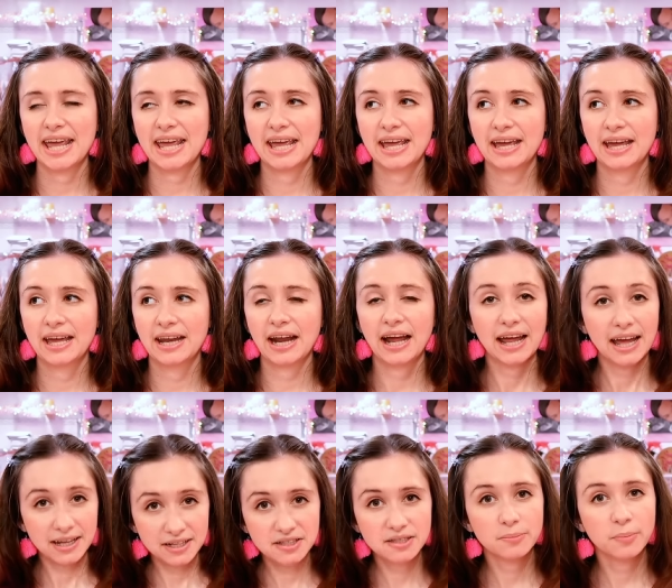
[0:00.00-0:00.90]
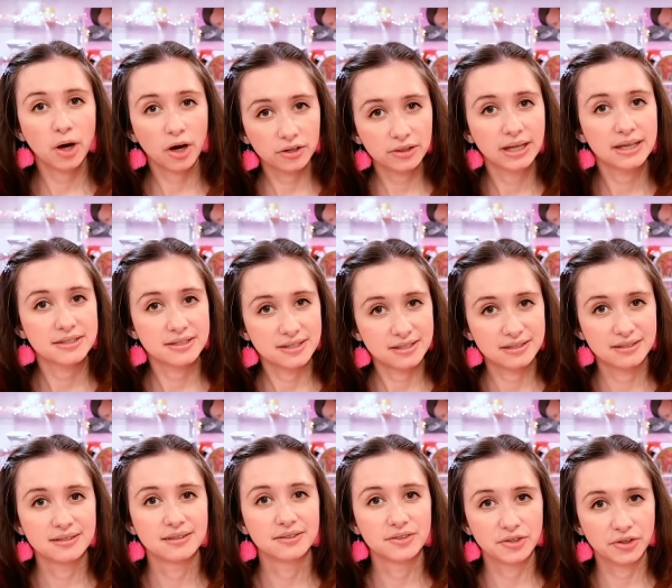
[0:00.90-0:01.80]
and I had some hard
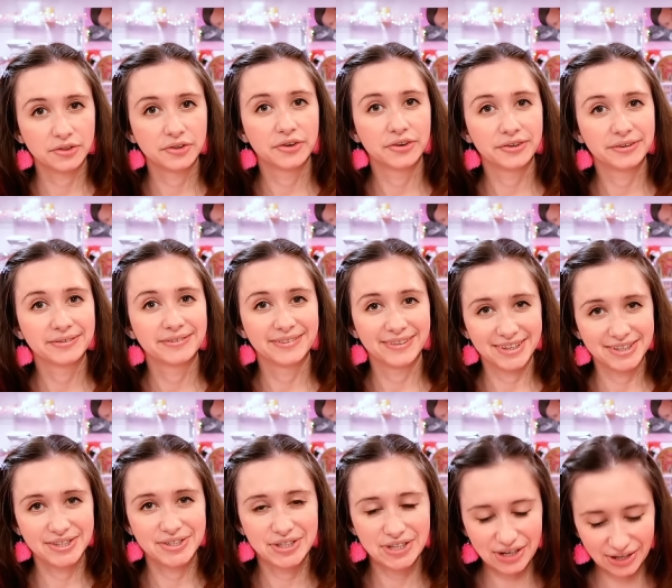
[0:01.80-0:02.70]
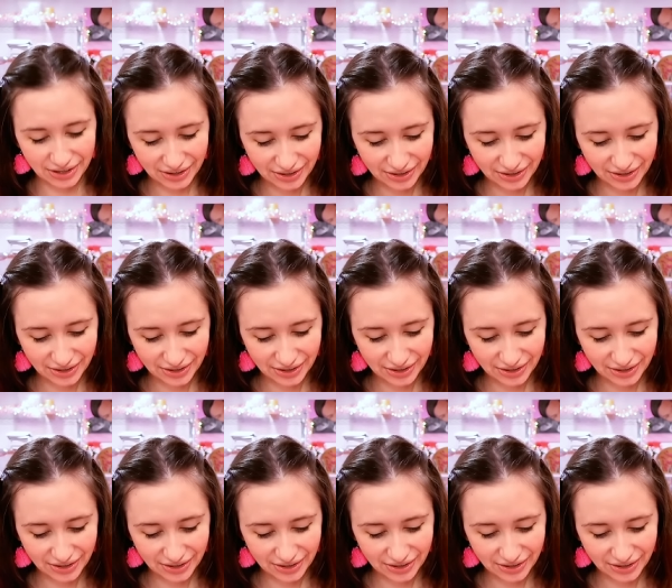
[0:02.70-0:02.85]
lessons to learn this